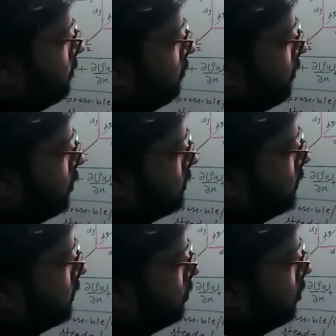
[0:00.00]

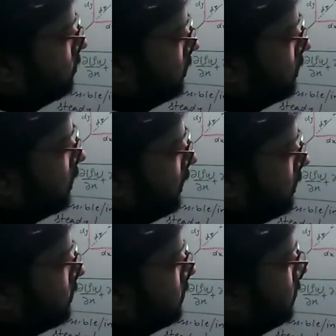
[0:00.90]
velocity is always written like
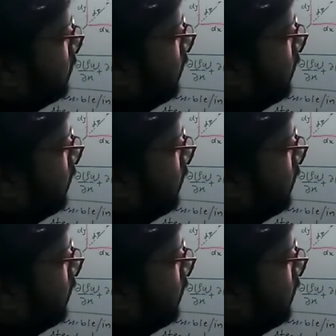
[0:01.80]
this,